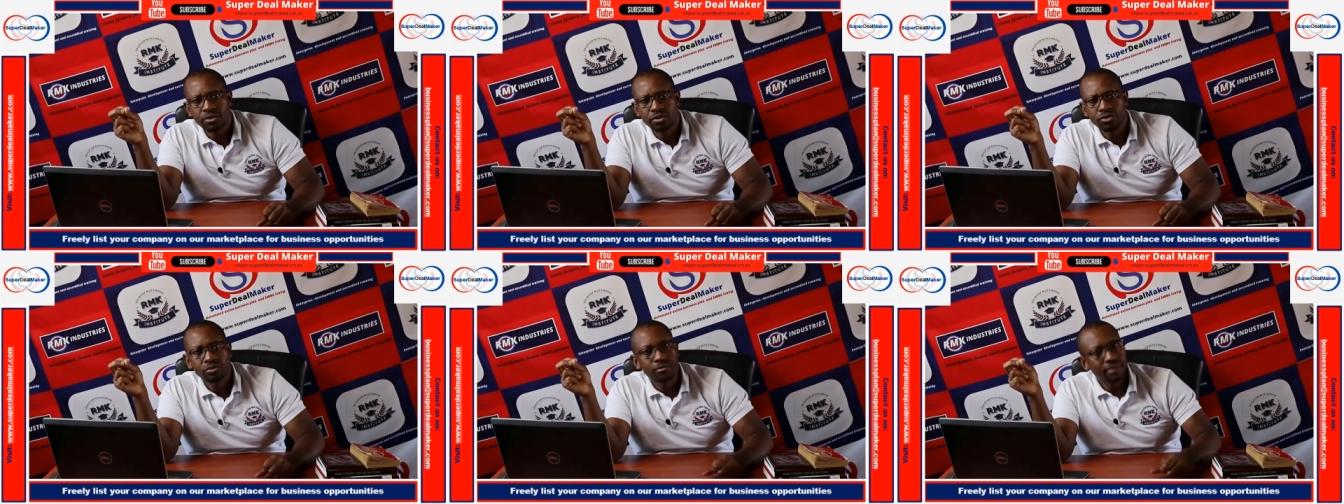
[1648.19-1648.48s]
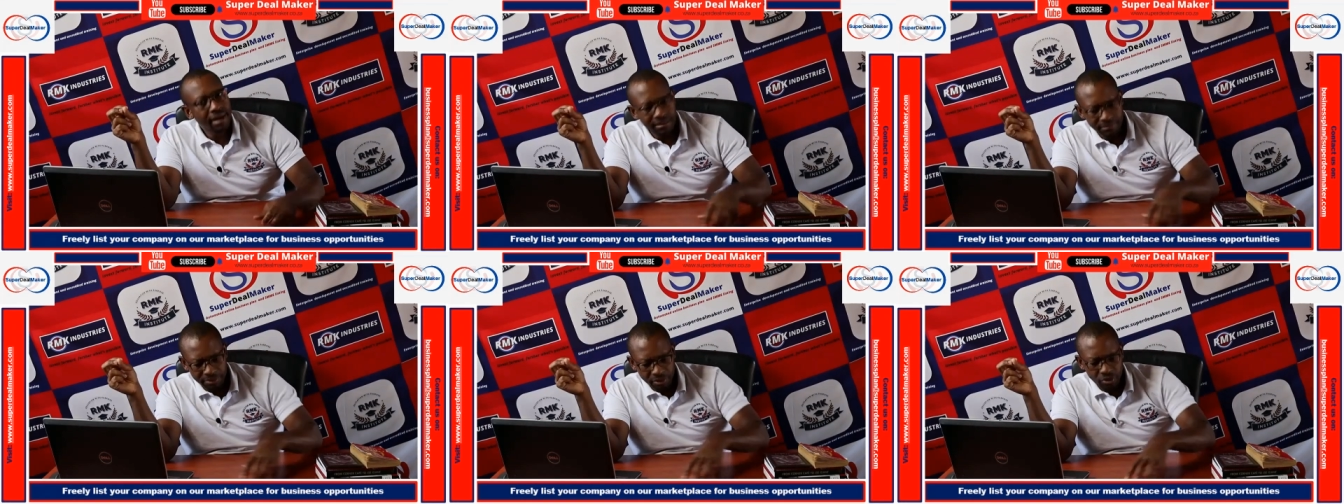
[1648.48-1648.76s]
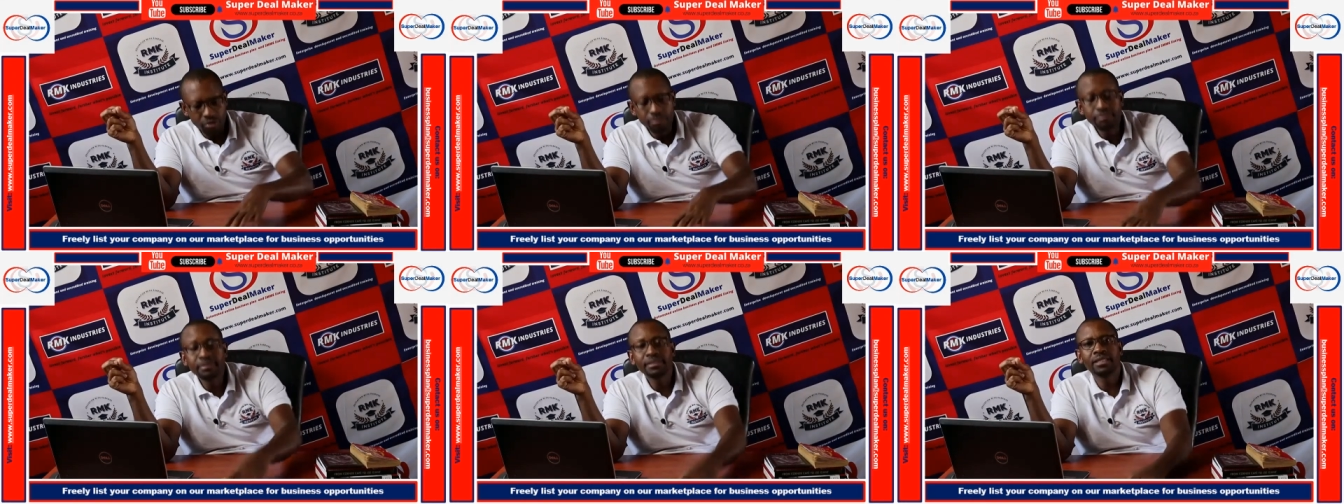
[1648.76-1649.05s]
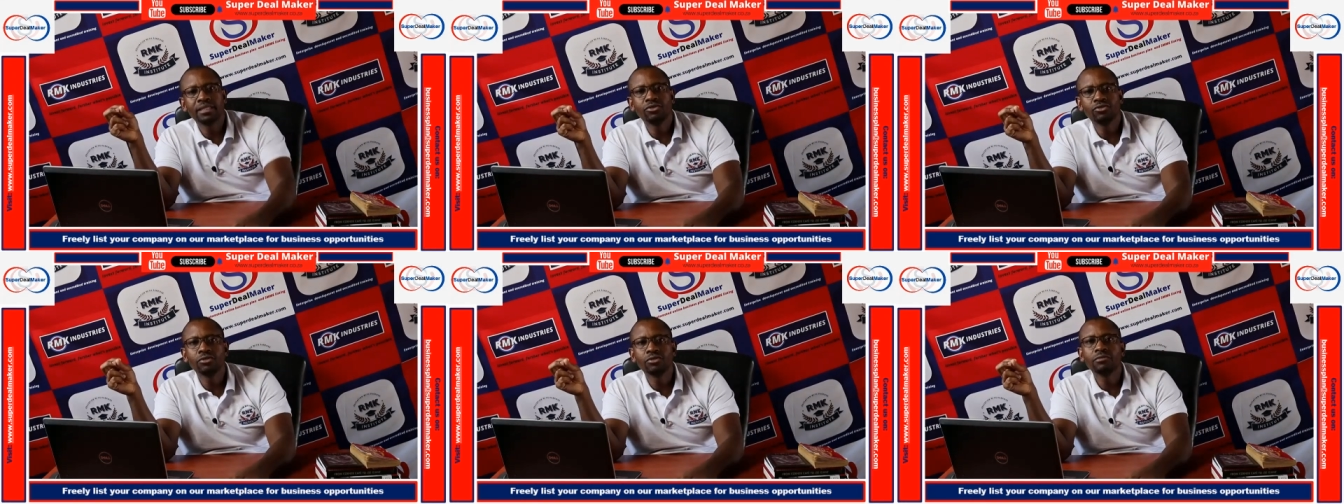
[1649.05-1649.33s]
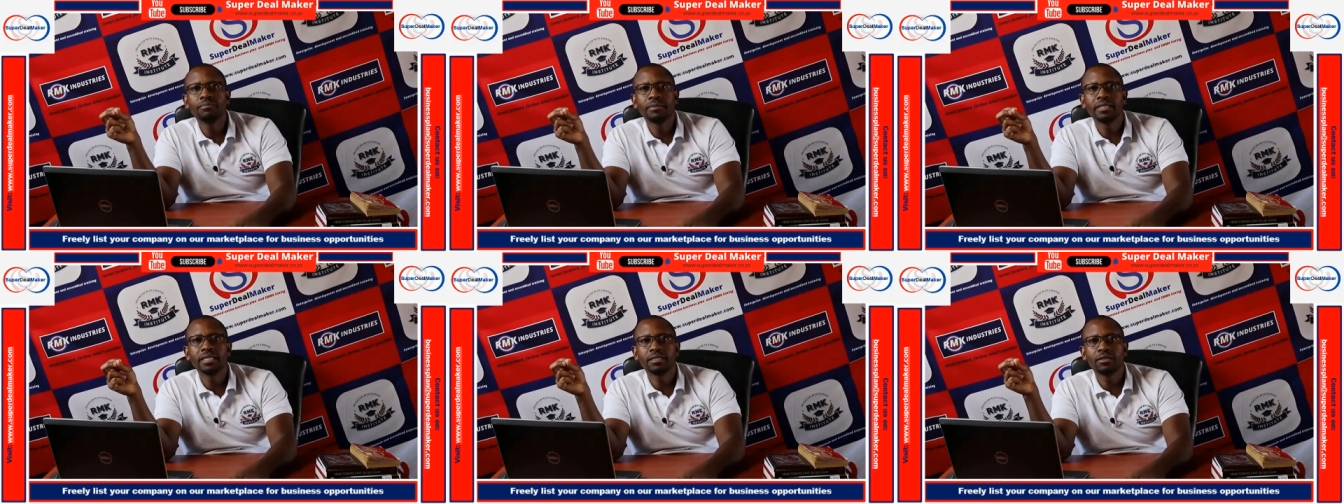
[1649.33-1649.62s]
You might be competent
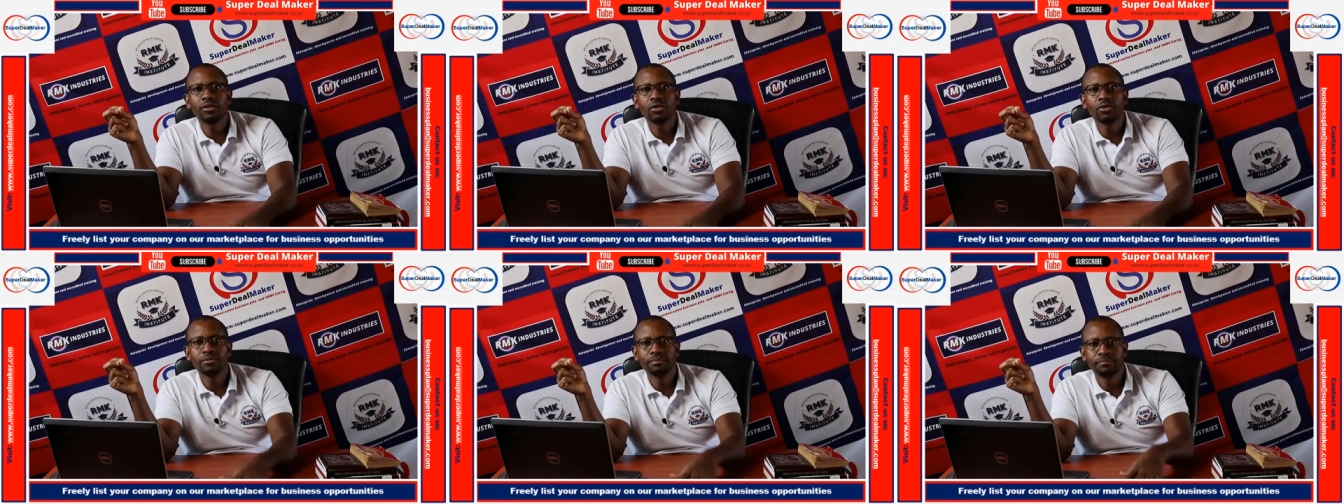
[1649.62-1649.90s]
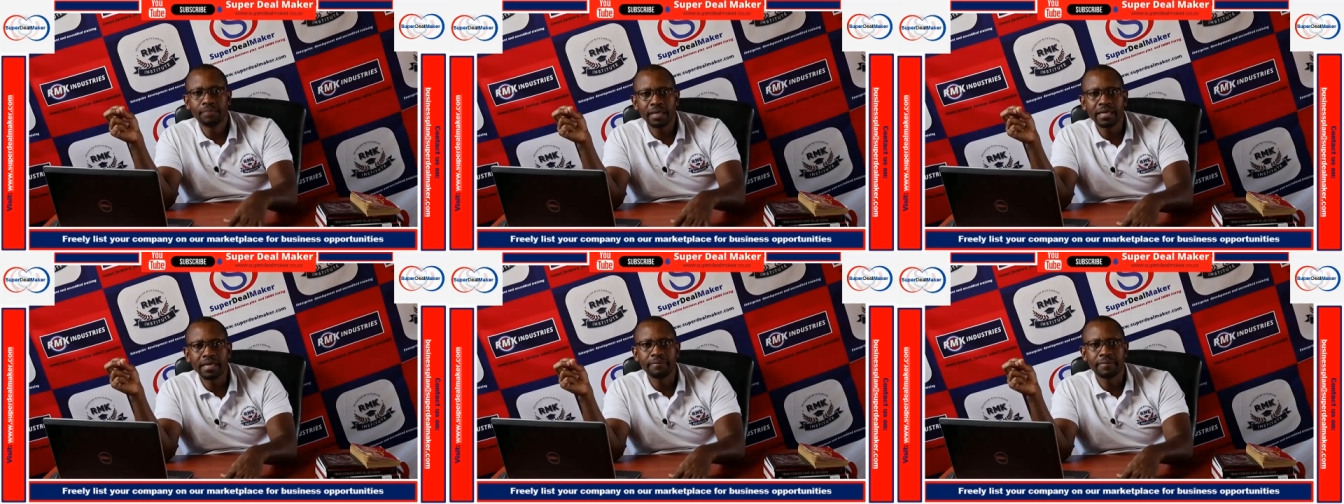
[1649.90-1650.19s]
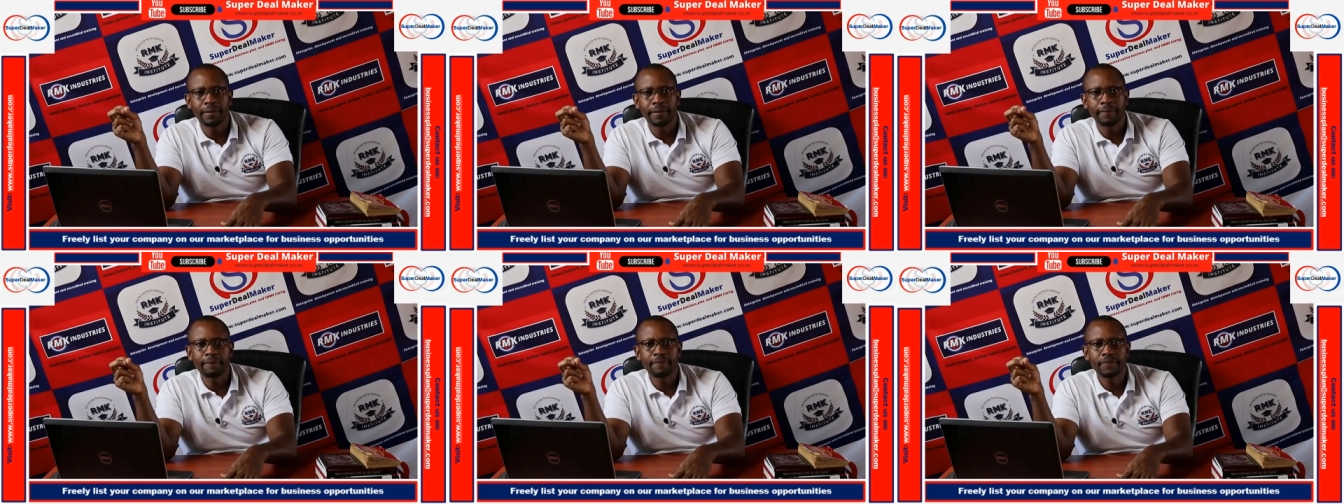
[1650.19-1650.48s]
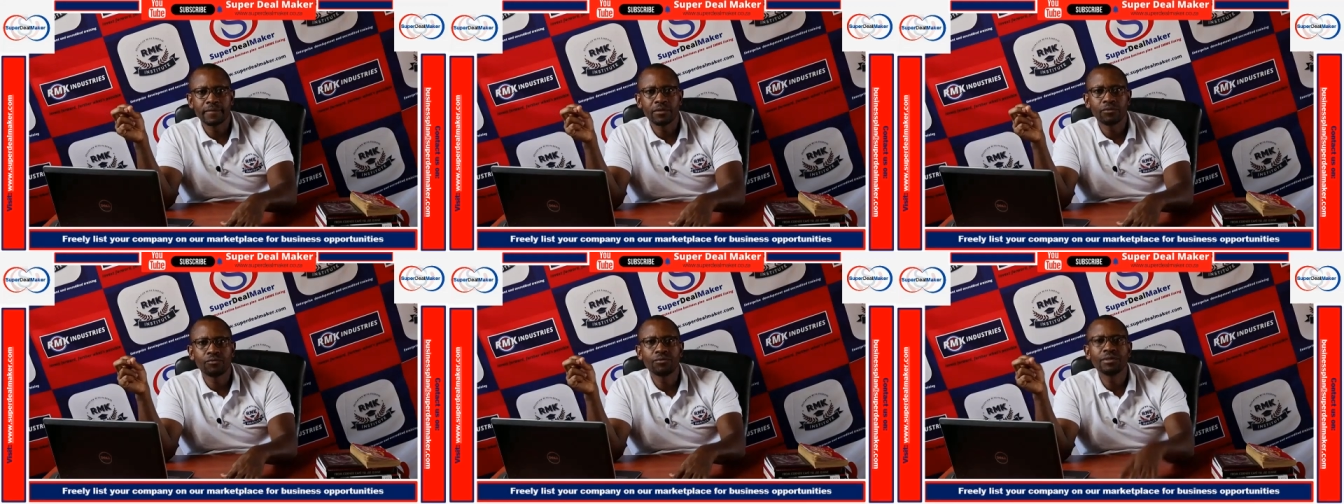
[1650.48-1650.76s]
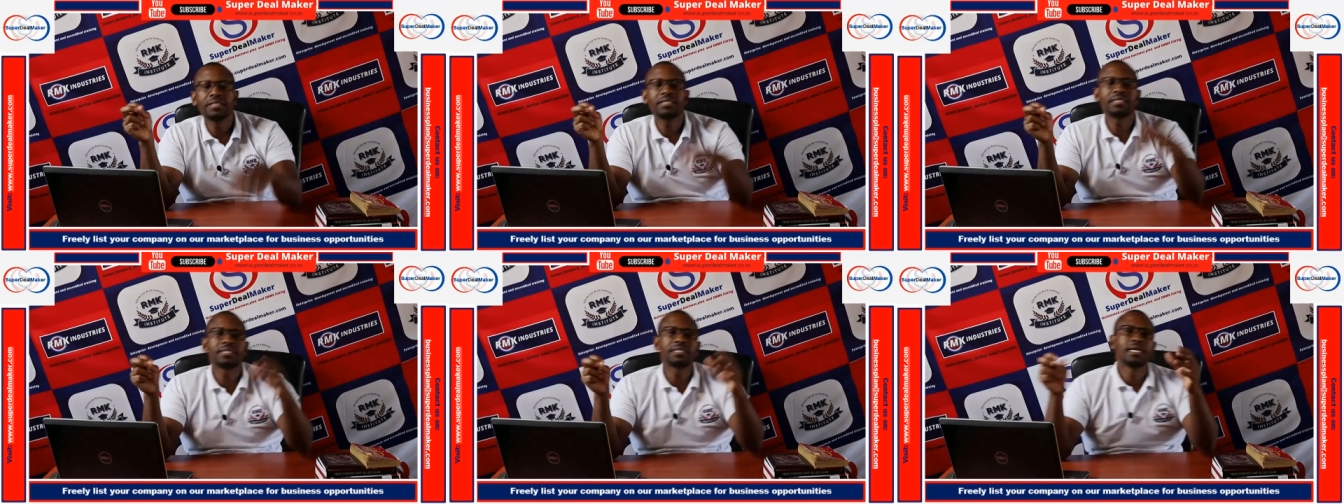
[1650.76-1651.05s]
on, on paper,
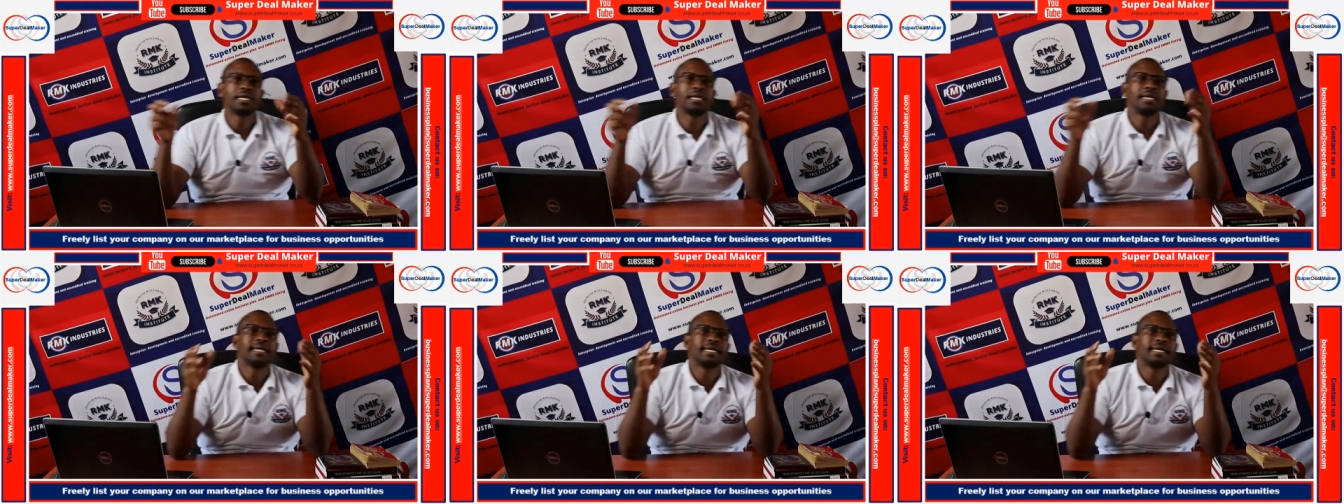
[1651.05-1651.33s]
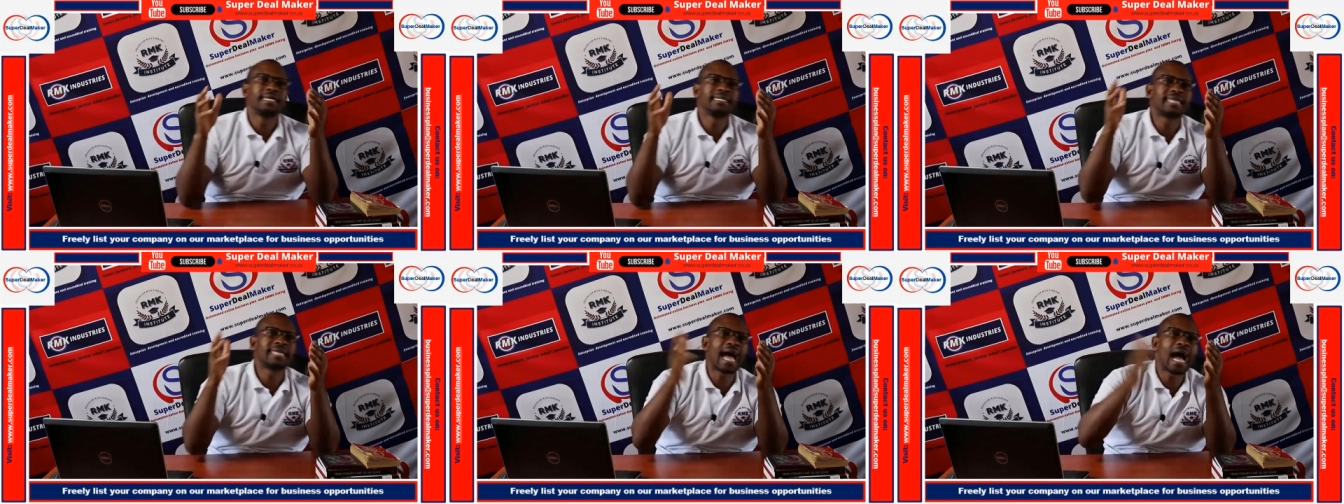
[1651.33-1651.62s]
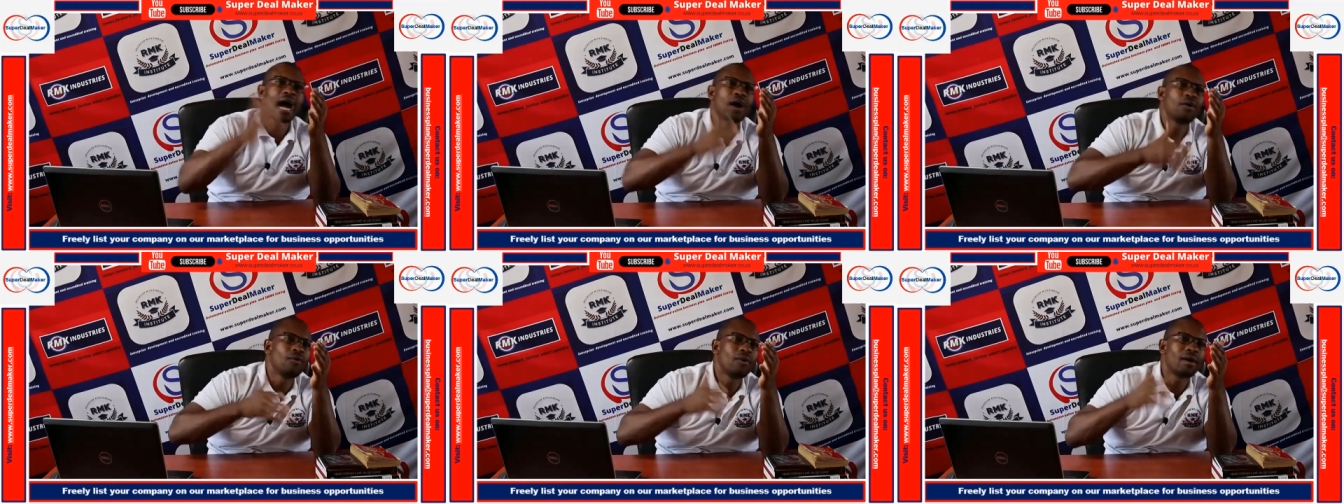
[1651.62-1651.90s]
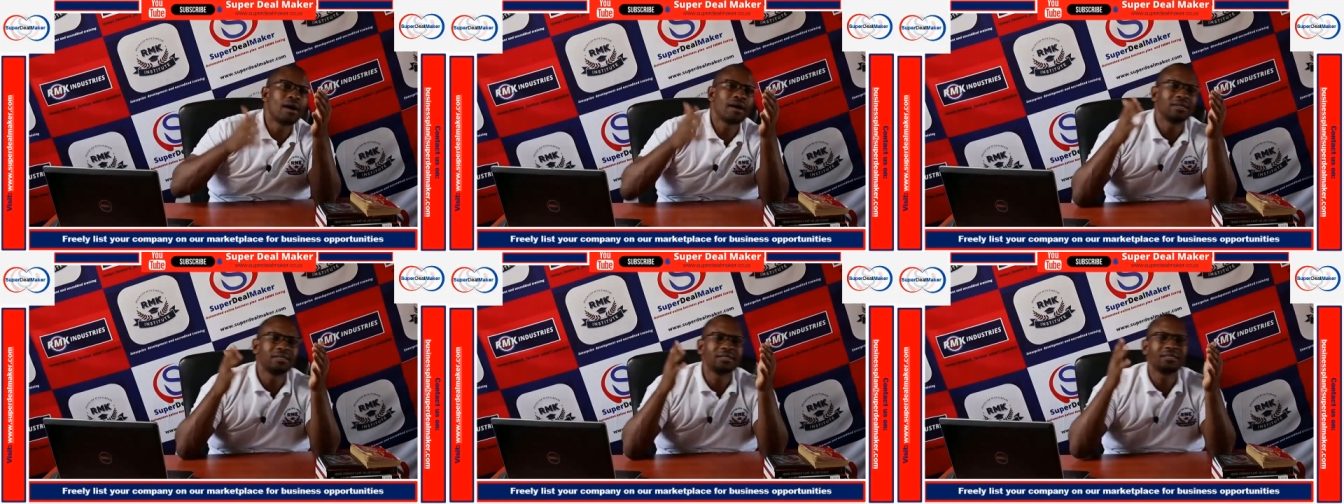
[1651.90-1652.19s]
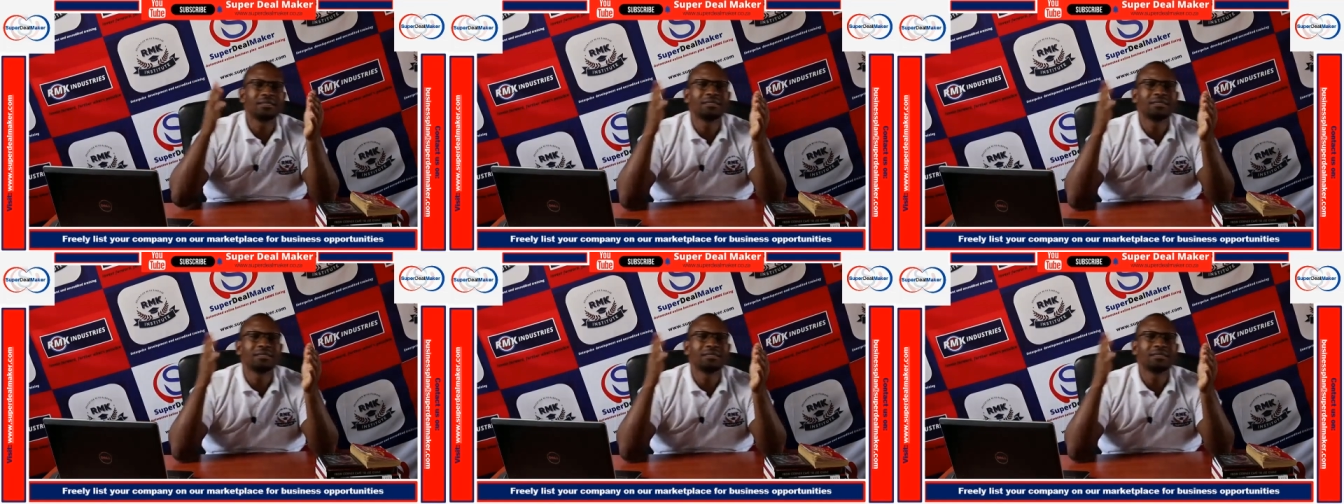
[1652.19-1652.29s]
which is how